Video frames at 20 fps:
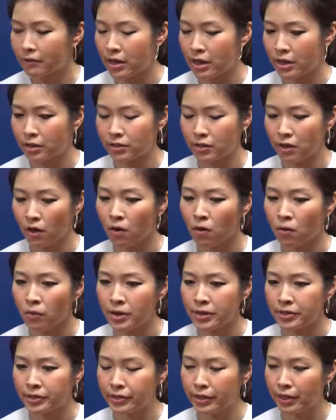it's
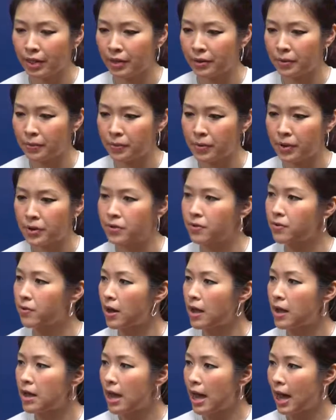always like when you
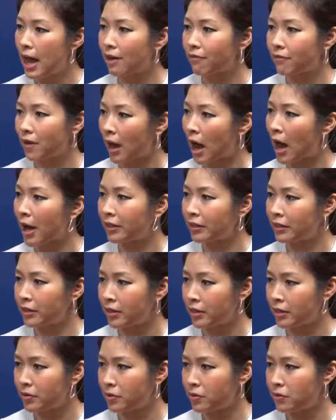have an idea,
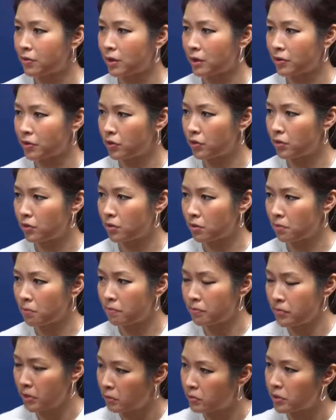you want to
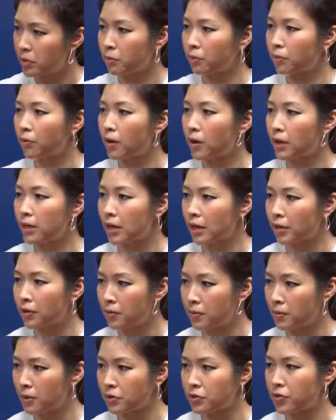build a product, you
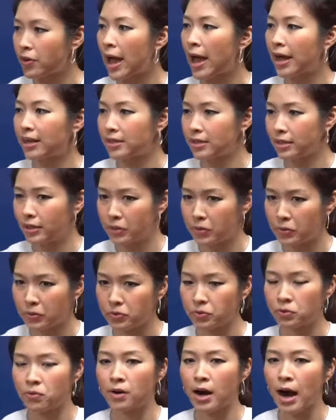want to execute
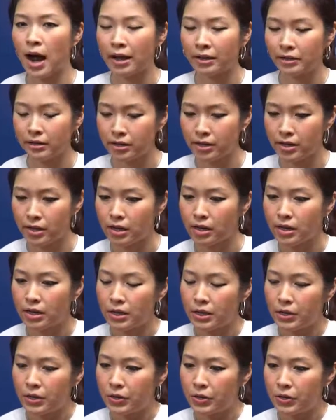your idea,
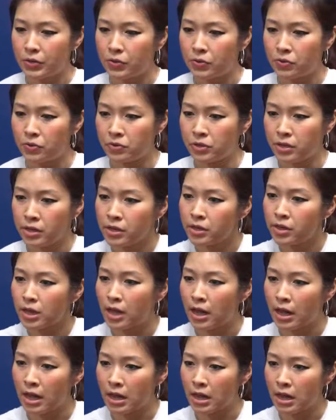you need
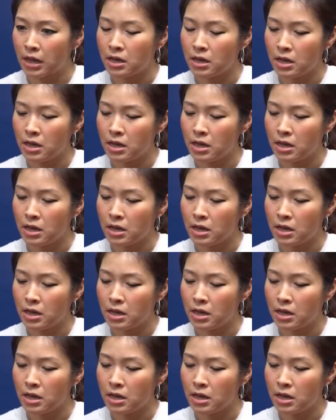a